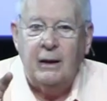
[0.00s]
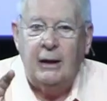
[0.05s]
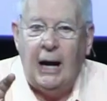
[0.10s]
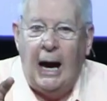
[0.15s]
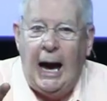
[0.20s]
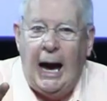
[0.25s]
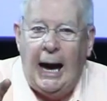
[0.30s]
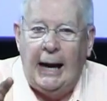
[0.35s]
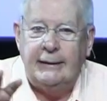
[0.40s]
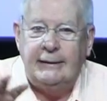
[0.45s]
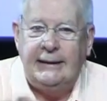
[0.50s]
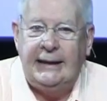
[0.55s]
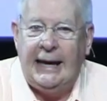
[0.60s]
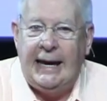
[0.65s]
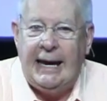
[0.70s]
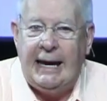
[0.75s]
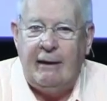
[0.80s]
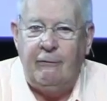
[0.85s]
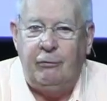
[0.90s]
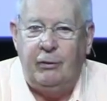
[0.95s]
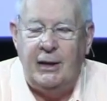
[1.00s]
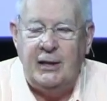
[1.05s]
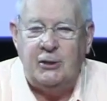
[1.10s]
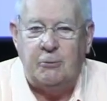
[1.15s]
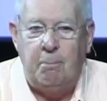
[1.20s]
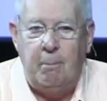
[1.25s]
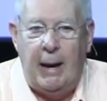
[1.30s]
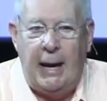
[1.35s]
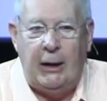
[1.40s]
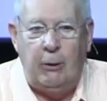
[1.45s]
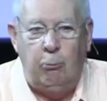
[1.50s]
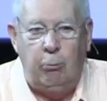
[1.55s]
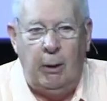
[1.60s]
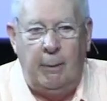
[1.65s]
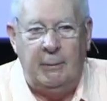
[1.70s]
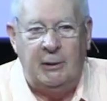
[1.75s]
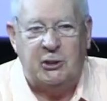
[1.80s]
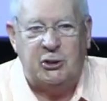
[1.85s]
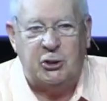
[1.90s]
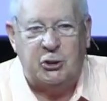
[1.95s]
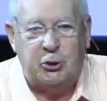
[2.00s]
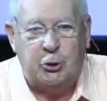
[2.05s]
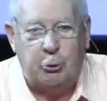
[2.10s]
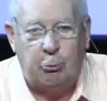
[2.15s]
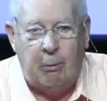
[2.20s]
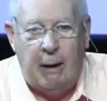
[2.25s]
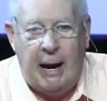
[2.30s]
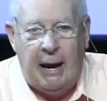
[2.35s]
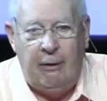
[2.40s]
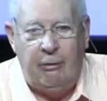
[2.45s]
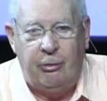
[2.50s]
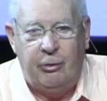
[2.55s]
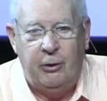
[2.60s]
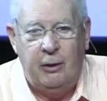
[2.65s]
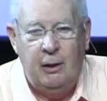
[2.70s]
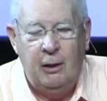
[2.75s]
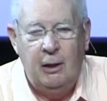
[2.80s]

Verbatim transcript: God gave these men and women strength